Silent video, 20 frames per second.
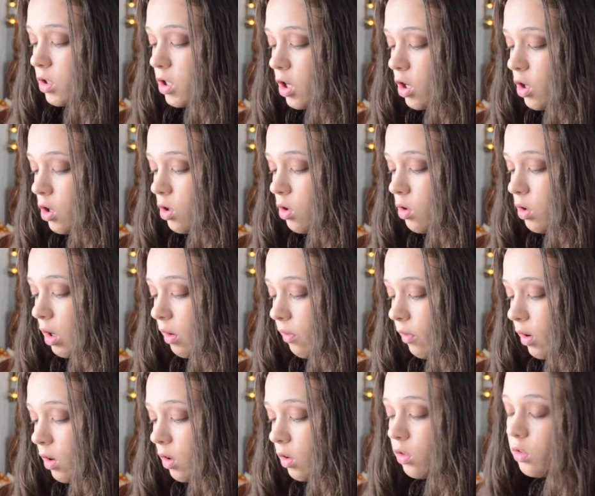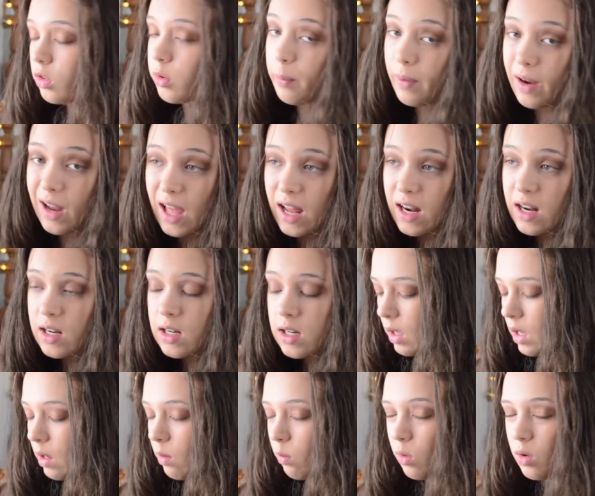too difficult to blend.
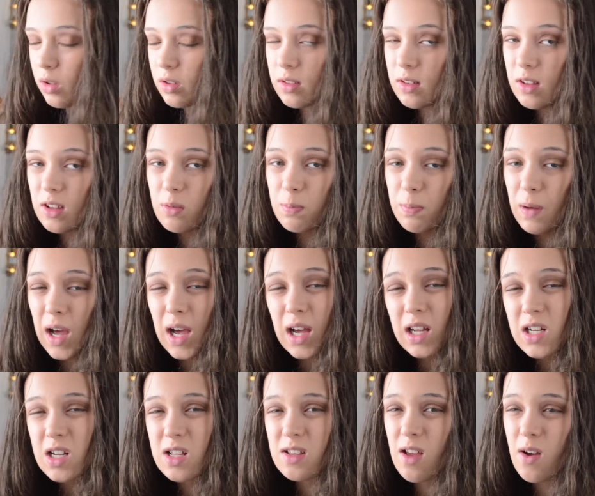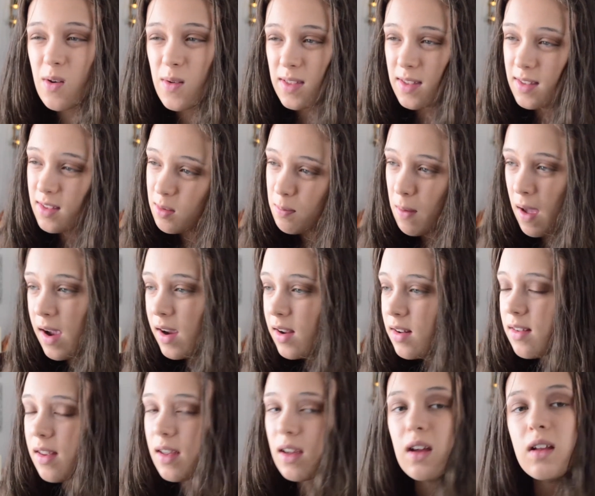It wasn't as bad as I was
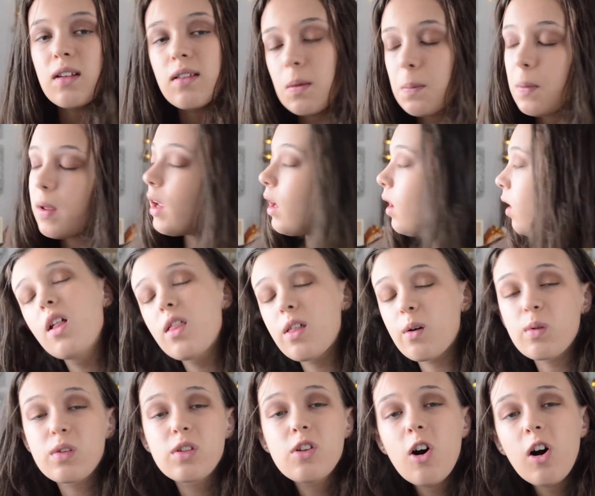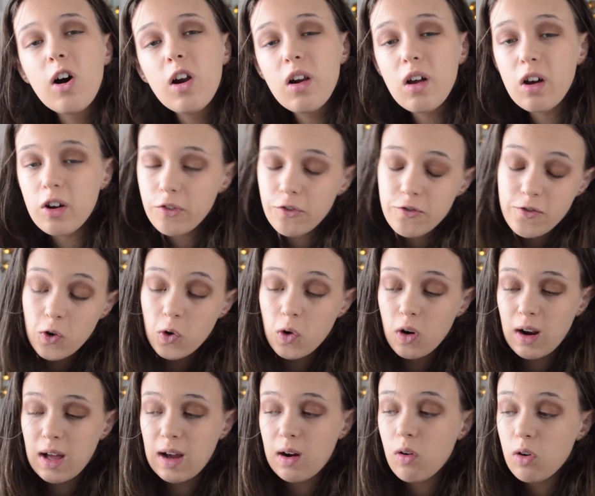expecting it to be. There was not a lot of
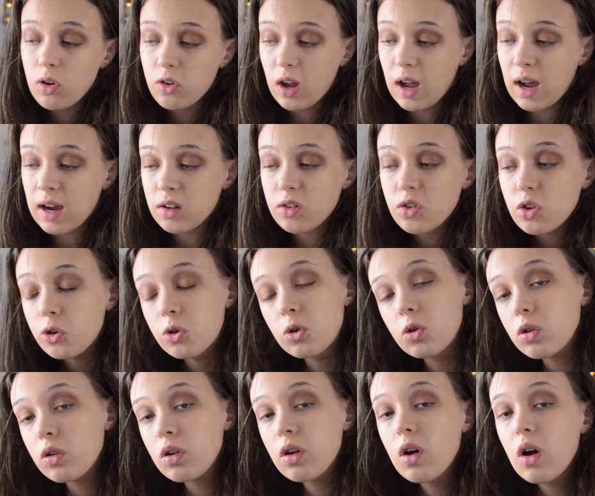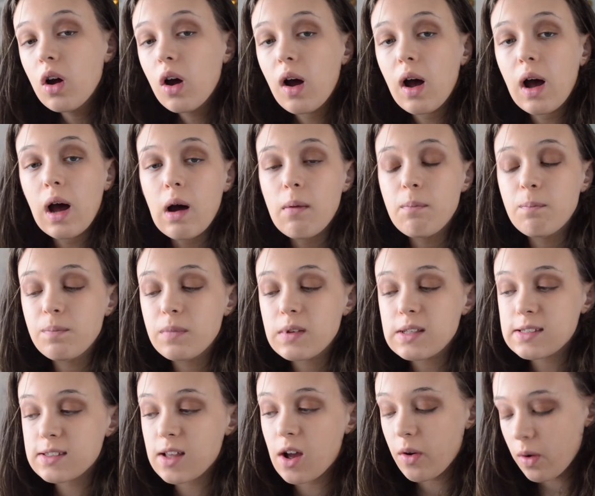fallout at all,
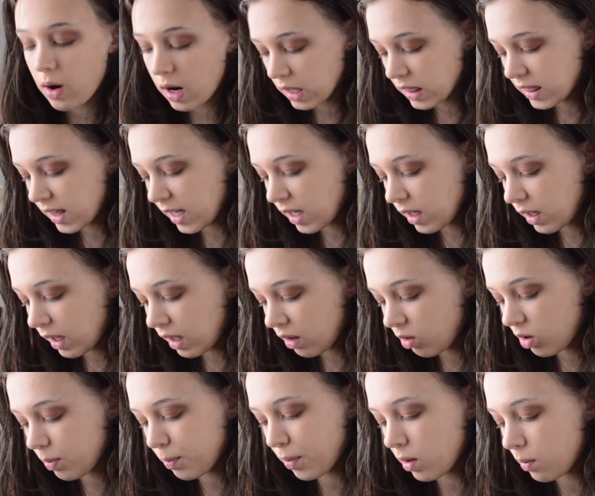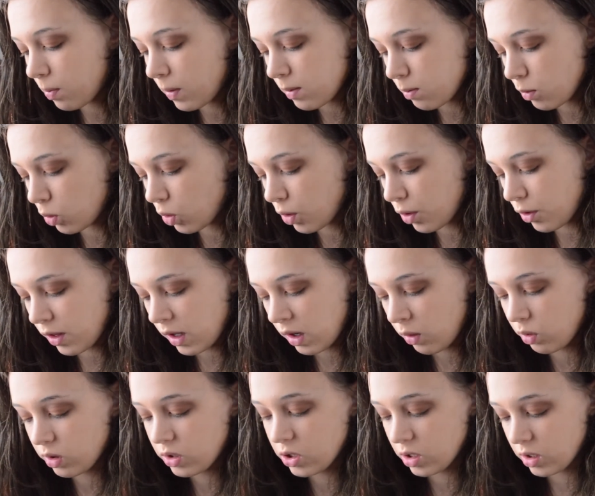so I think it was probably more that it
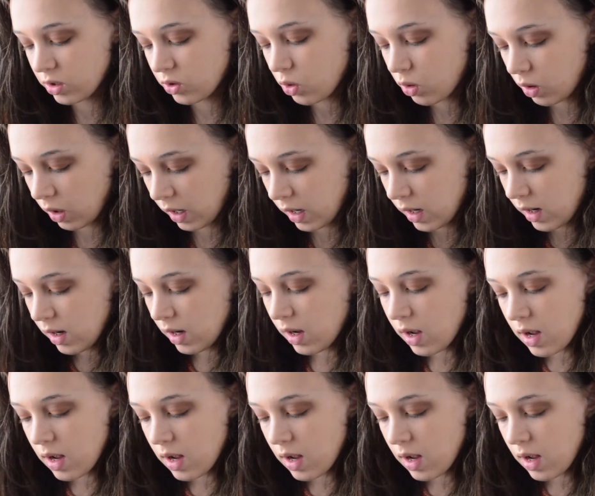was just quite